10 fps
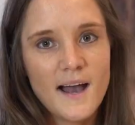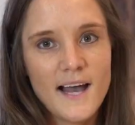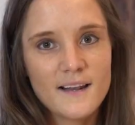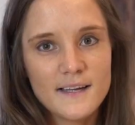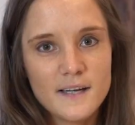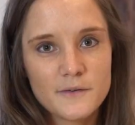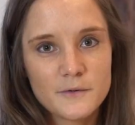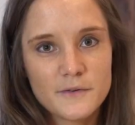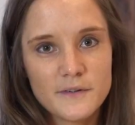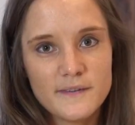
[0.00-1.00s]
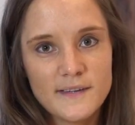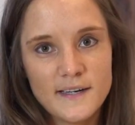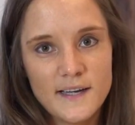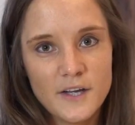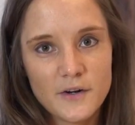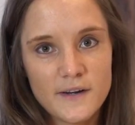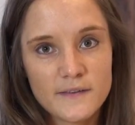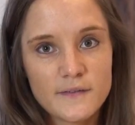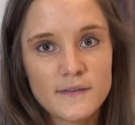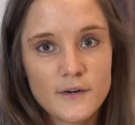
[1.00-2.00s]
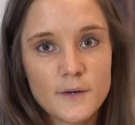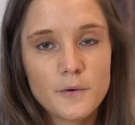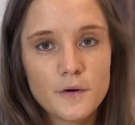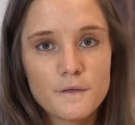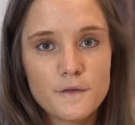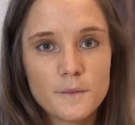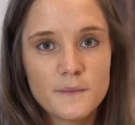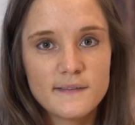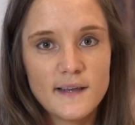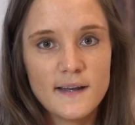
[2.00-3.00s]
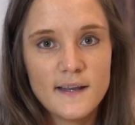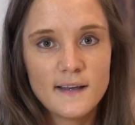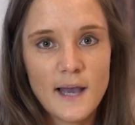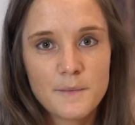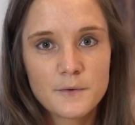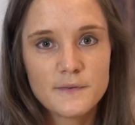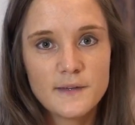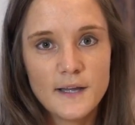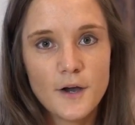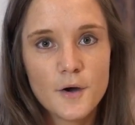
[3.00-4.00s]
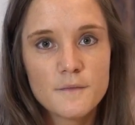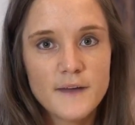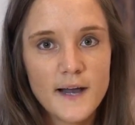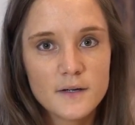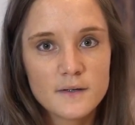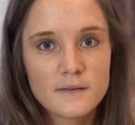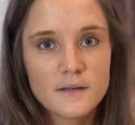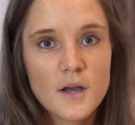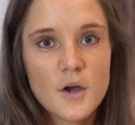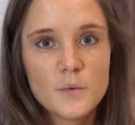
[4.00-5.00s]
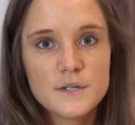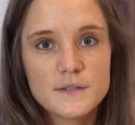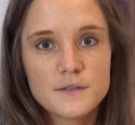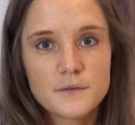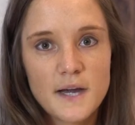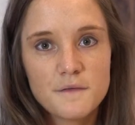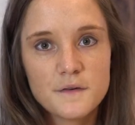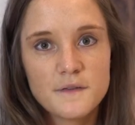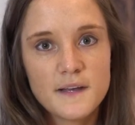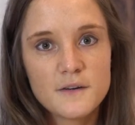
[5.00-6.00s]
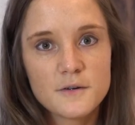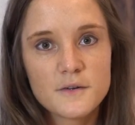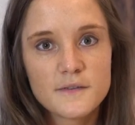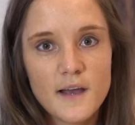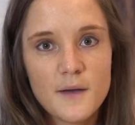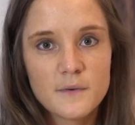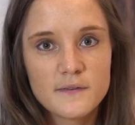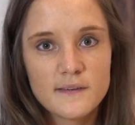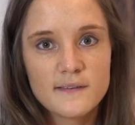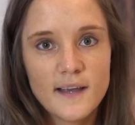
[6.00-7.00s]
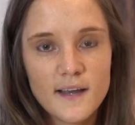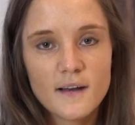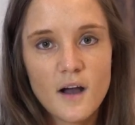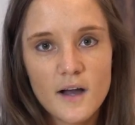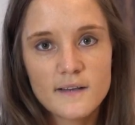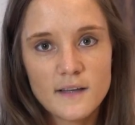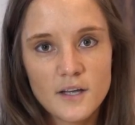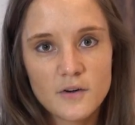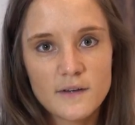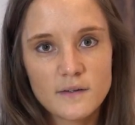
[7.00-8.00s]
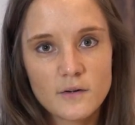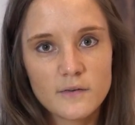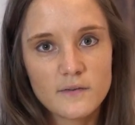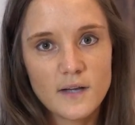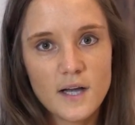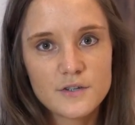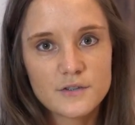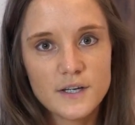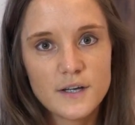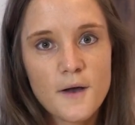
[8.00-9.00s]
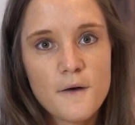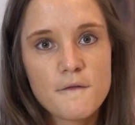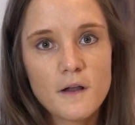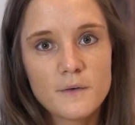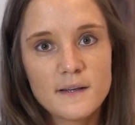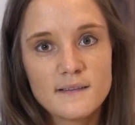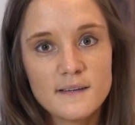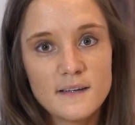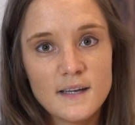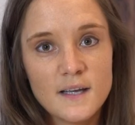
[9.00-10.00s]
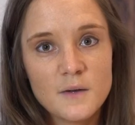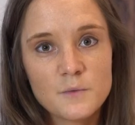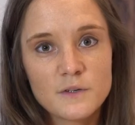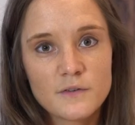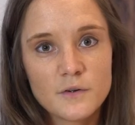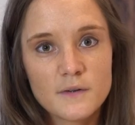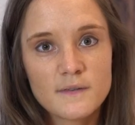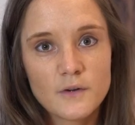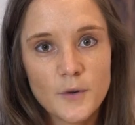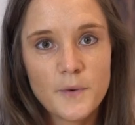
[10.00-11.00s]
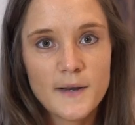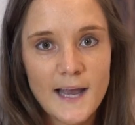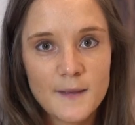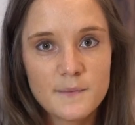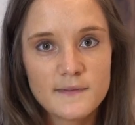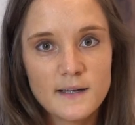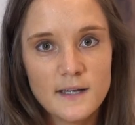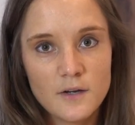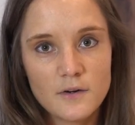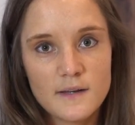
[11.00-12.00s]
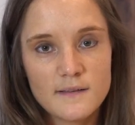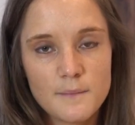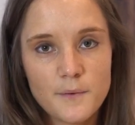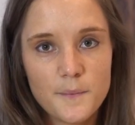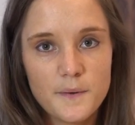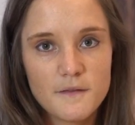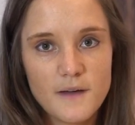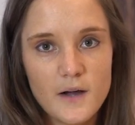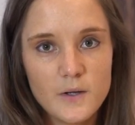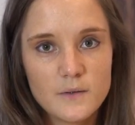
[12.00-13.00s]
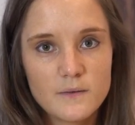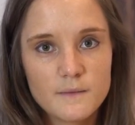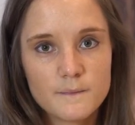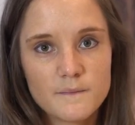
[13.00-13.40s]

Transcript: Adelaide has also seen an increase of 0.4% in capital city home values, which is great for vendors and was the second highest increase across the country, following Sydney, which saw a 0.8% increase in property values.